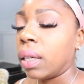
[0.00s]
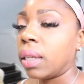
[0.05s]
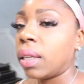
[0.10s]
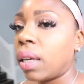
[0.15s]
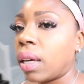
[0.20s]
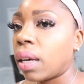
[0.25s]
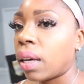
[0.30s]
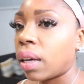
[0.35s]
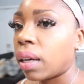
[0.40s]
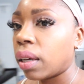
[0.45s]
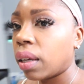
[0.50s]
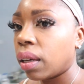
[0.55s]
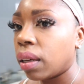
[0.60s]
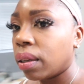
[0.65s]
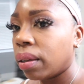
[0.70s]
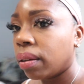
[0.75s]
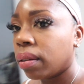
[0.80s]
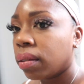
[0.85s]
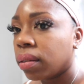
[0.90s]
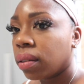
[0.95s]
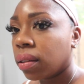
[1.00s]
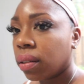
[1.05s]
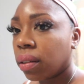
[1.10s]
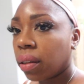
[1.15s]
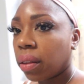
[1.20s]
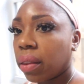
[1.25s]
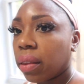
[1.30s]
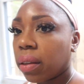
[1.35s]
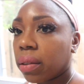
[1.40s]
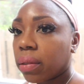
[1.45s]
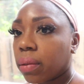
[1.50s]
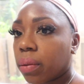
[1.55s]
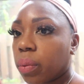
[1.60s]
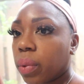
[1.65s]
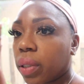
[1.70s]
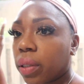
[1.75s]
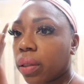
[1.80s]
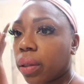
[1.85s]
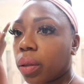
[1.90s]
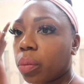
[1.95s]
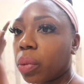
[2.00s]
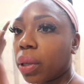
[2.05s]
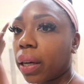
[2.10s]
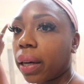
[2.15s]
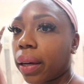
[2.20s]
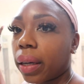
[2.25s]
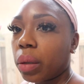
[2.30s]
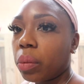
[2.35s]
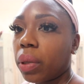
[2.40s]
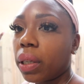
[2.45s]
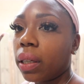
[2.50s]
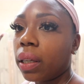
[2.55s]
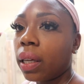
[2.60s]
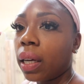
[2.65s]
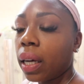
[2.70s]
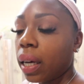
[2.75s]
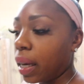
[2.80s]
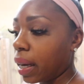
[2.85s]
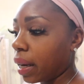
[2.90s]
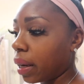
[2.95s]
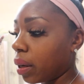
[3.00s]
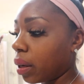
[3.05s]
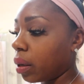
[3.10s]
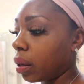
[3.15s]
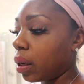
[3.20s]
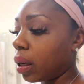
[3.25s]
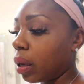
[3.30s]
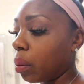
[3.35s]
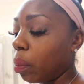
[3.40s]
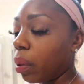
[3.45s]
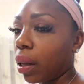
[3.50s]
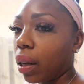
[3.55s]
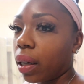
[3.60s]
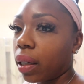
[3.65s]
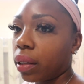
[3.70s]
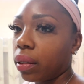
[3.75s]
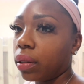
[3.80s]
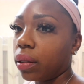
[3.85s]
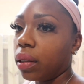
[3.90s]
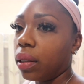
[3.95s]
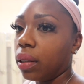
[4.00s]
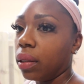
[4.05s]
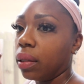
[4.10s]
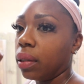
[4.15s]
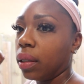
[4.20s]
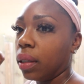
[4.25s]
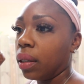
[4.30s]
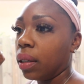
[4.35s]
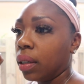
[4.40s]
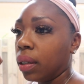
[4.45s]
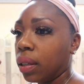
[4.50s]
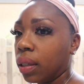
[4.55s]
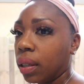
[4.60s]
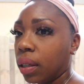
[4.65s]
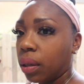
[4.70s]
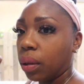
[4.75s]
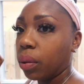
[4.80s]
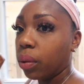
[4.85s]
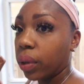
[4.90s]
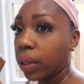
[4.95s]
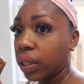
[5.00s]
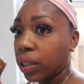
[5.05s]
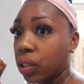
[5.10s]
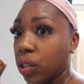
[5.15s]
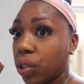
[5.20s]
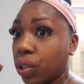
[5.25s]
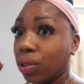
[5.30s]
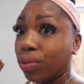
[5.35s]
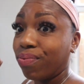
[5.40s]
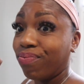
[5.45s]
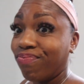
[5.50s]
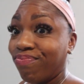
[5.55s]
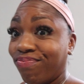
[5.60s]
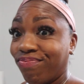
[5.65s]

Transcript: yeah, and this window behind me had a blind, which